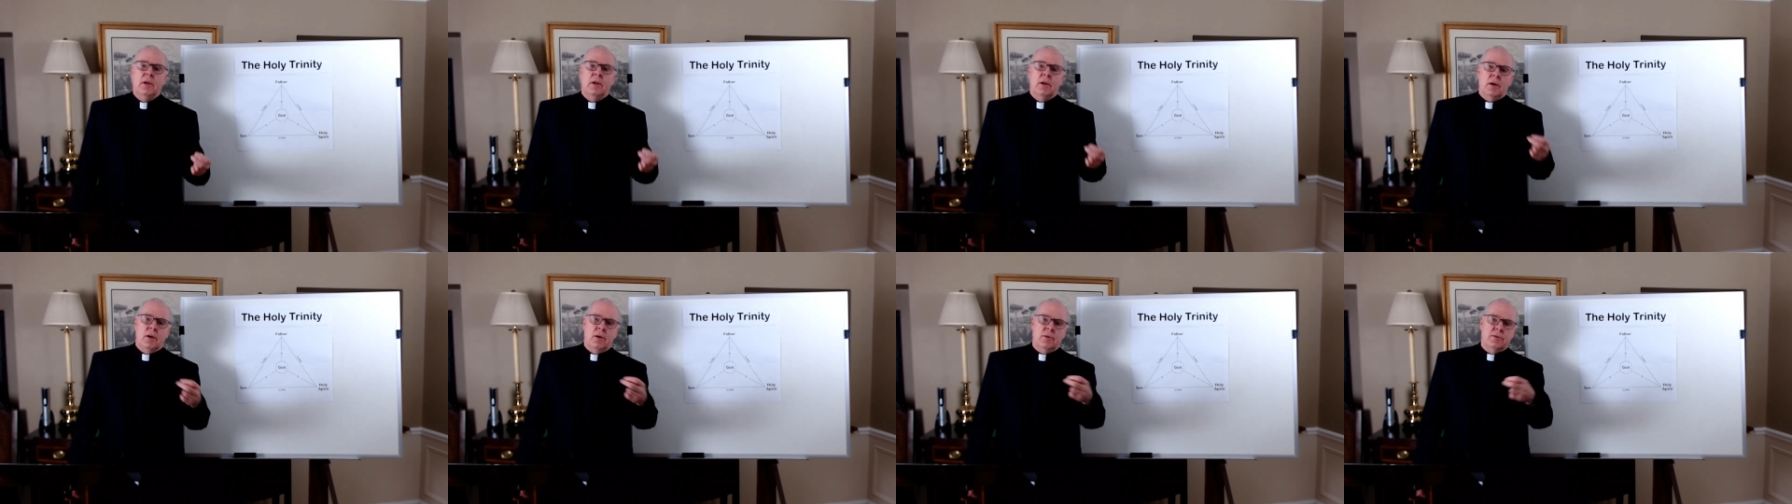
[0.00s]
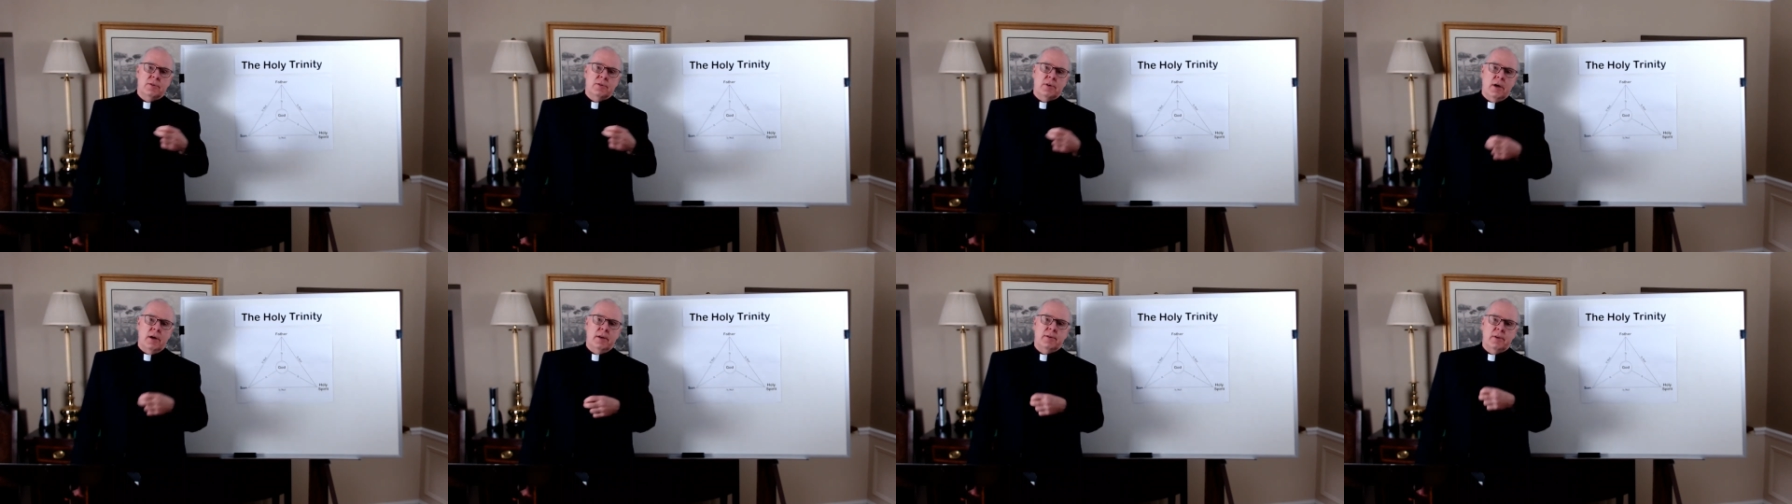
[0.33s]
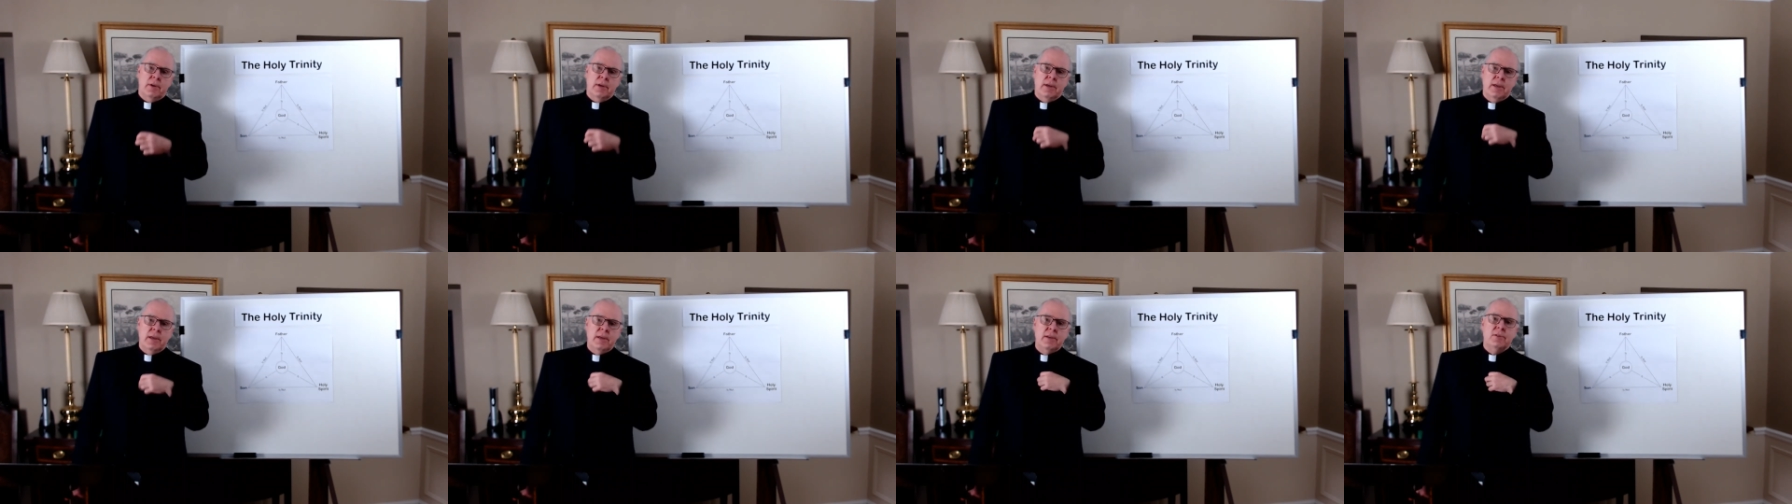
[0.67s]
goes on to
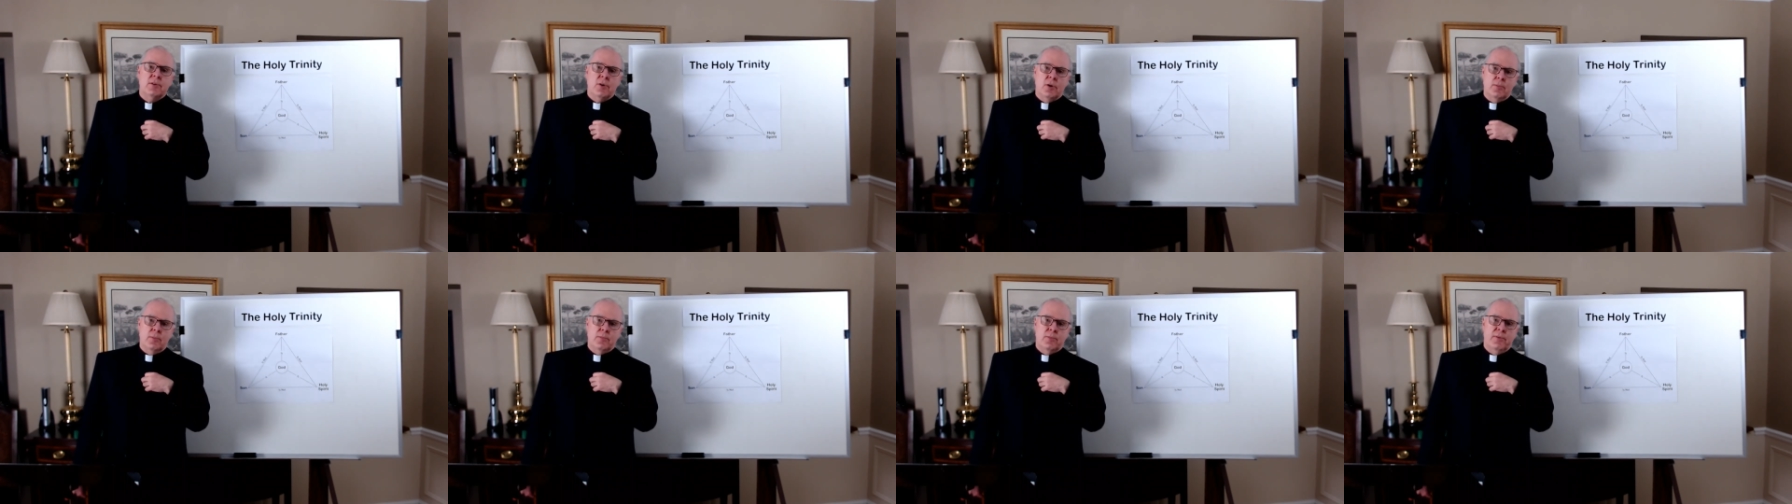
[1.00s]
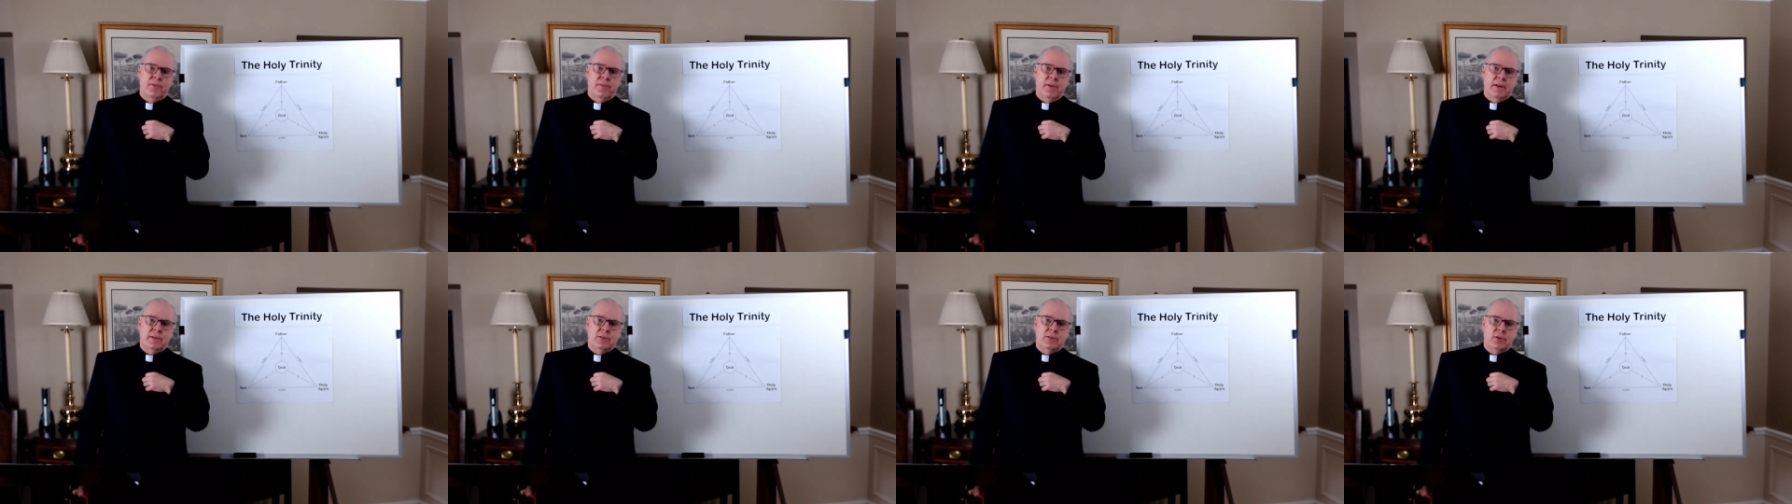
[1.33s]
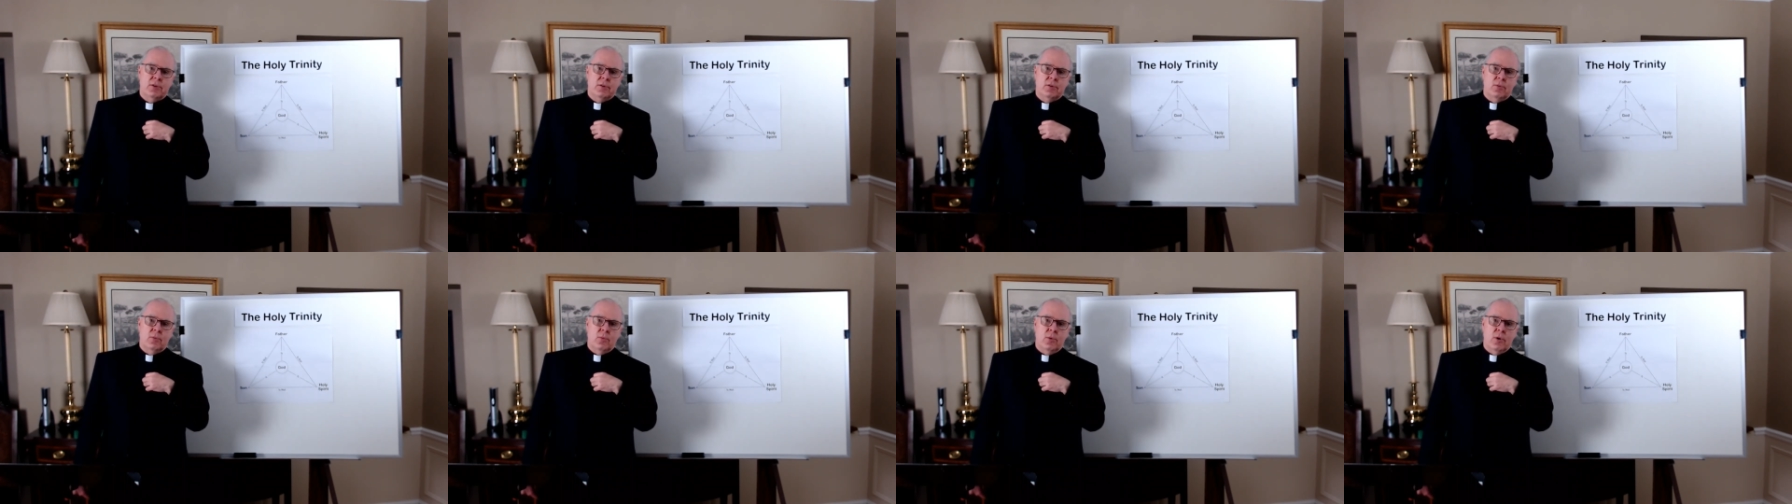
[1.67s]
his own
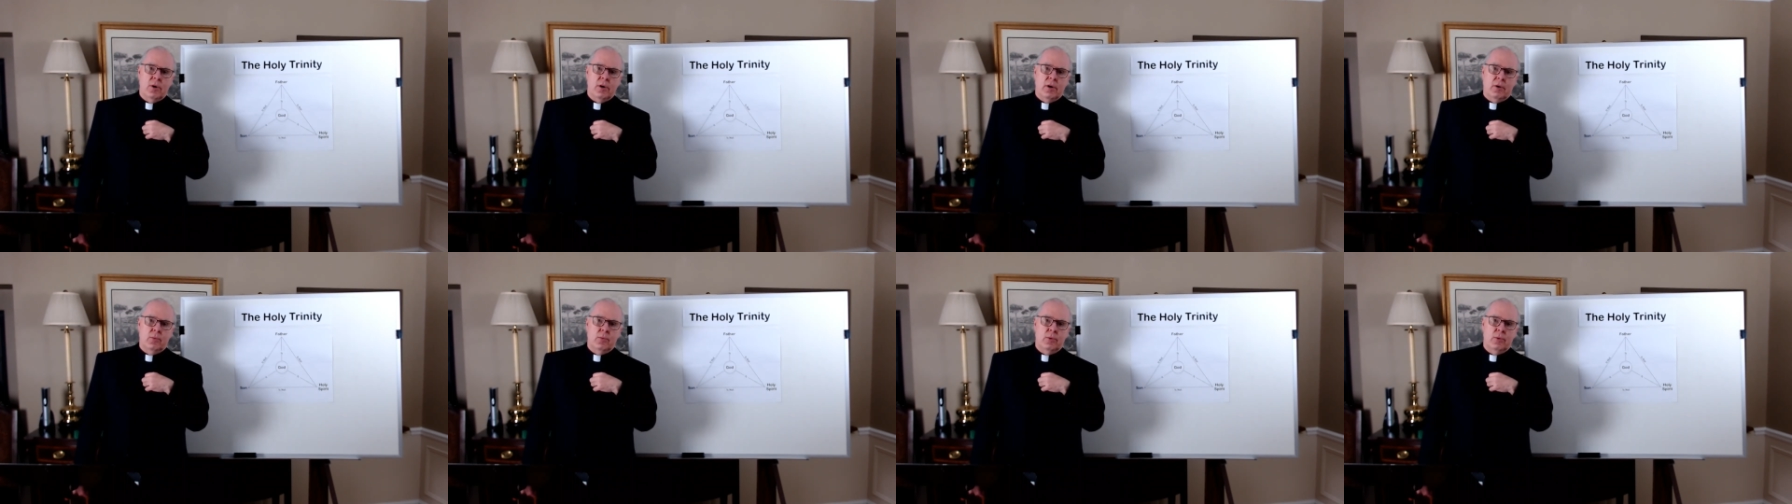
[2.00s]
professional work,